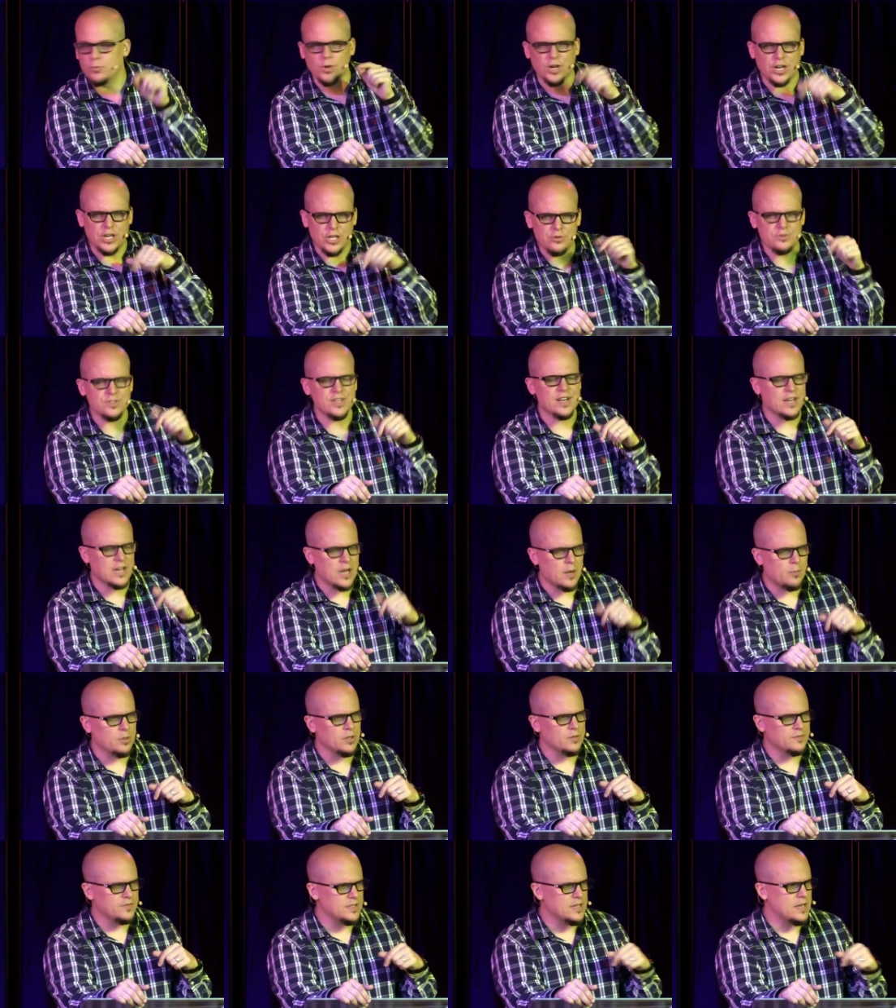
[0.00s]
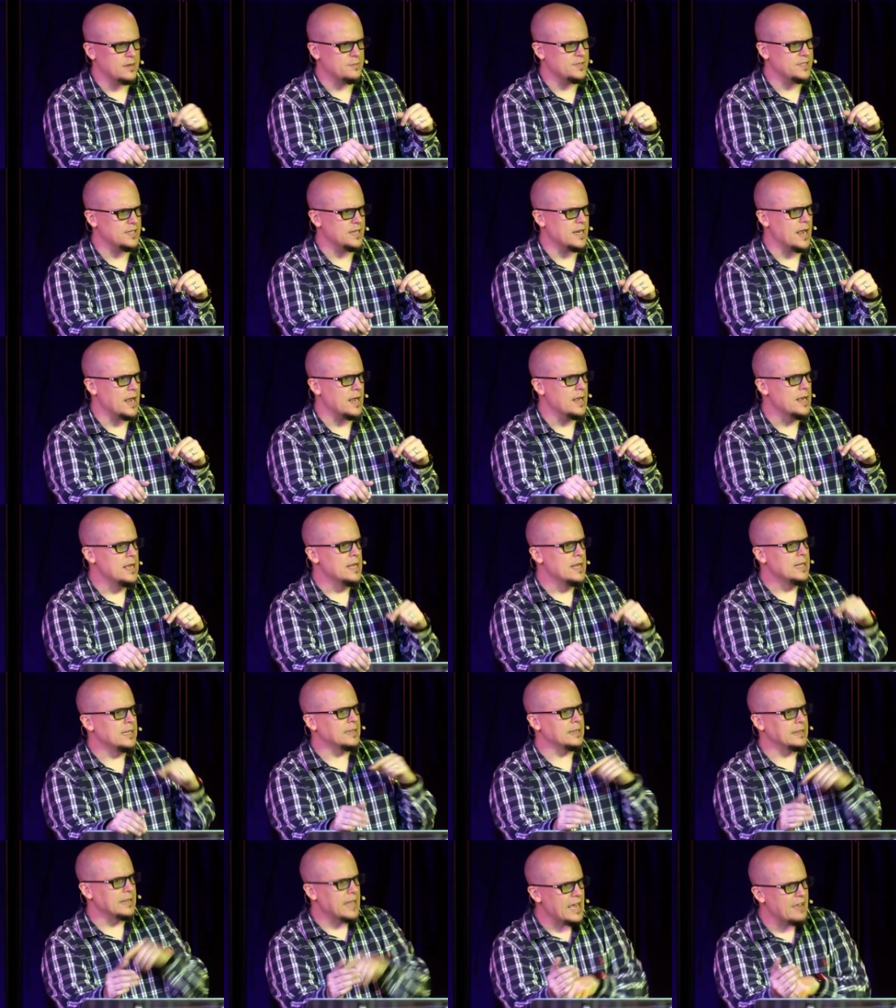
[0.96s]
We're going to use that a couple of times today.
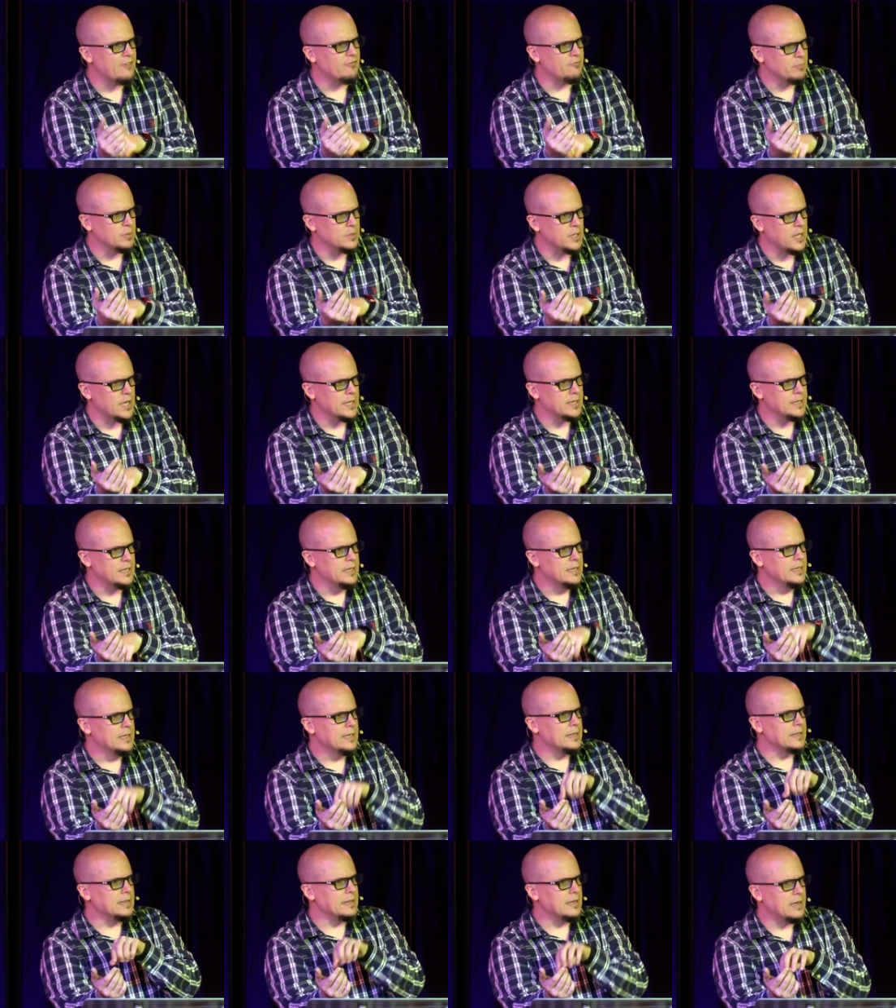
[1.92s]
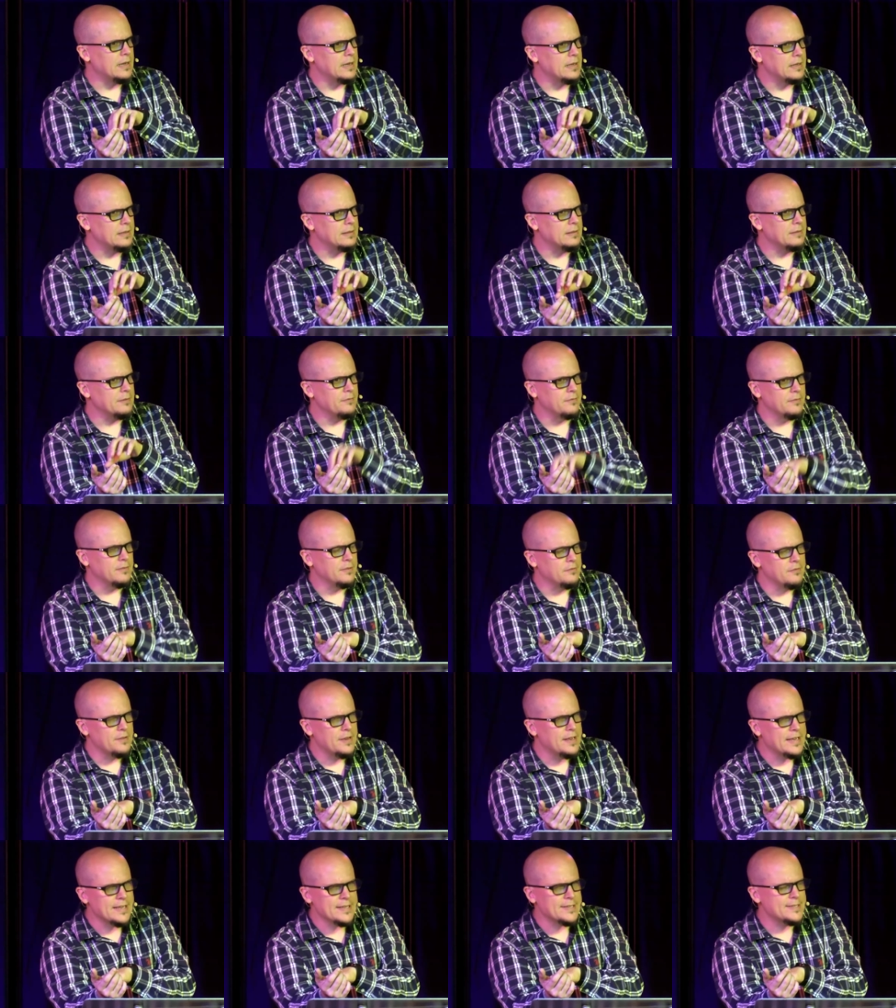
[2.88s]
Lifeblood.
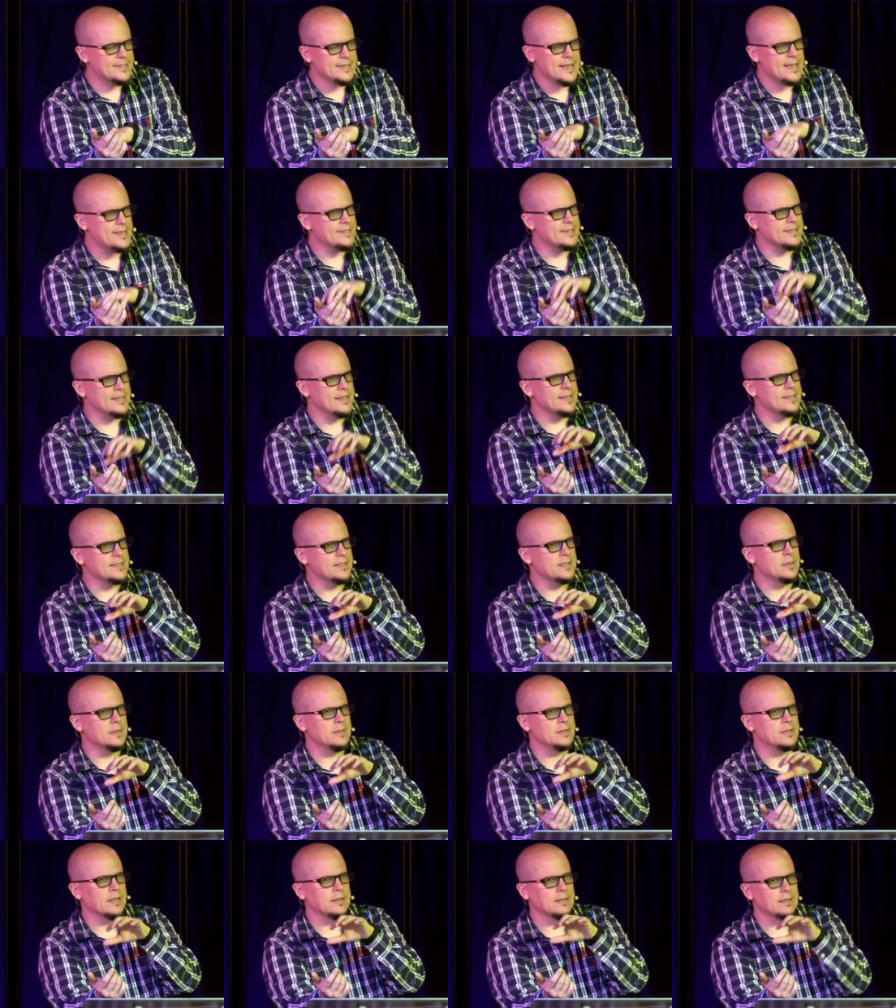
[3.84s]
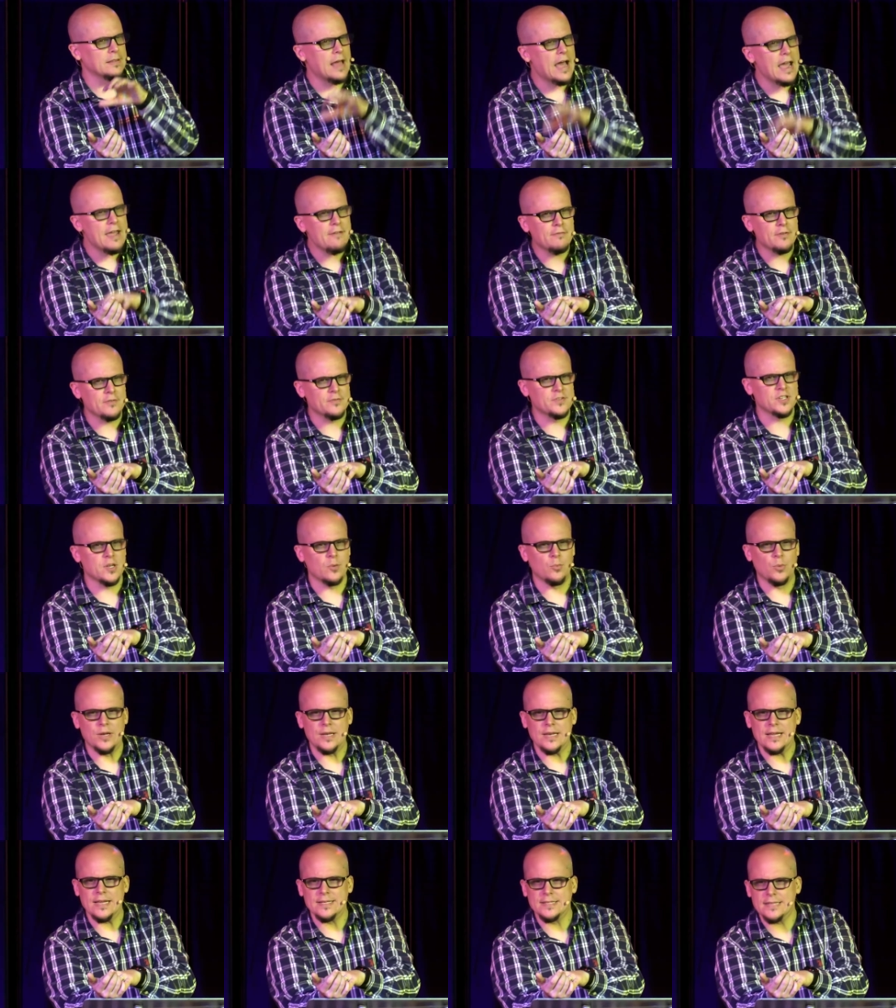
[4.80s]
Leviticus,
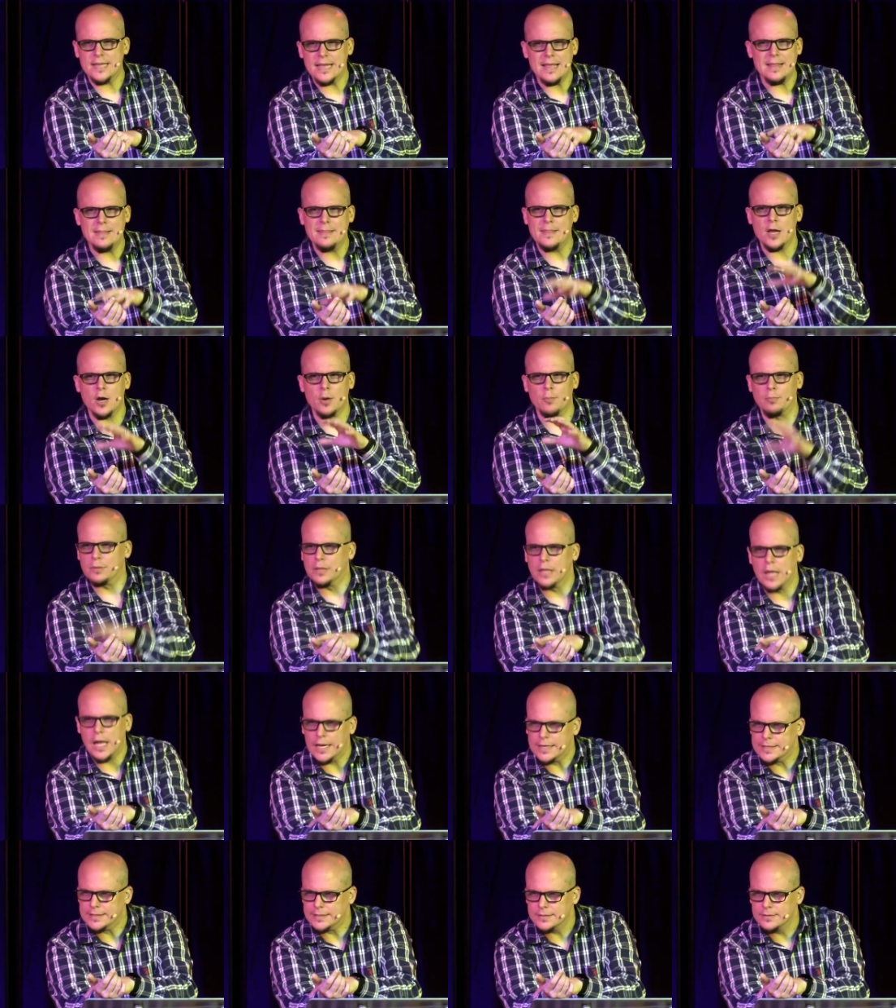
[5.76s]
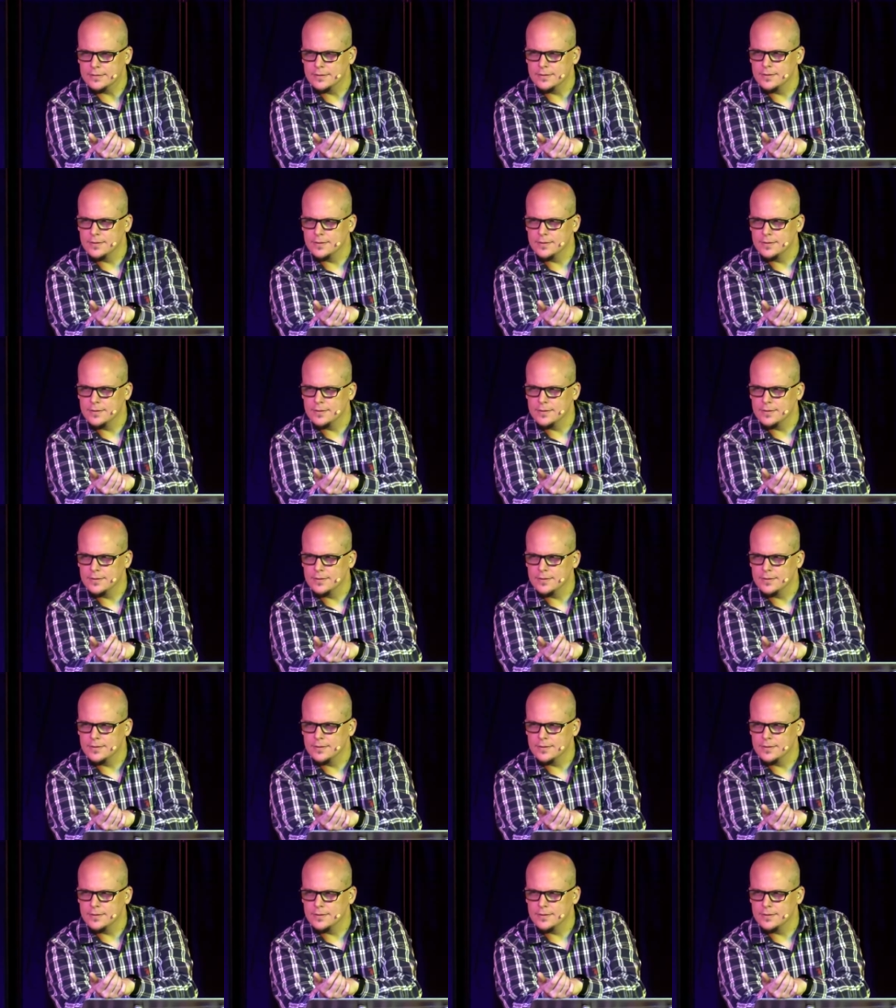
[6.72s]
someone is in their blood.